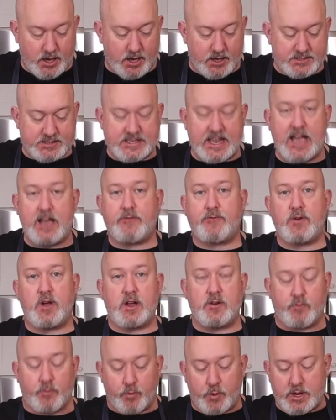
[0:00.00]

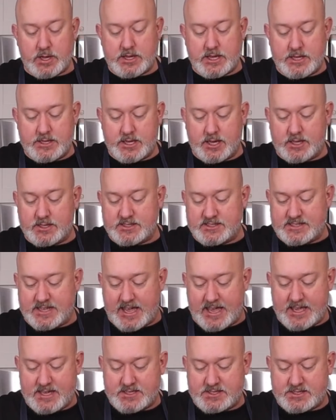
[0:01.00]
Saffron really does
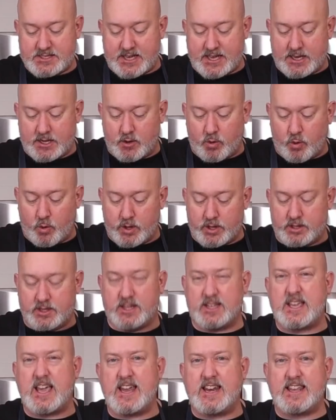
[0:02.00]
nice in oil.
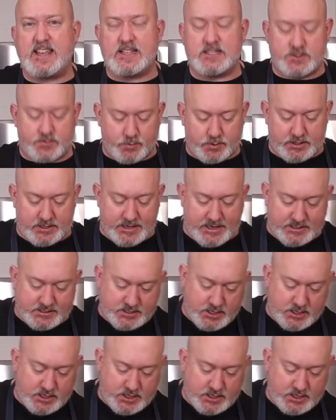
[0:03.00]
It kind of gets really nice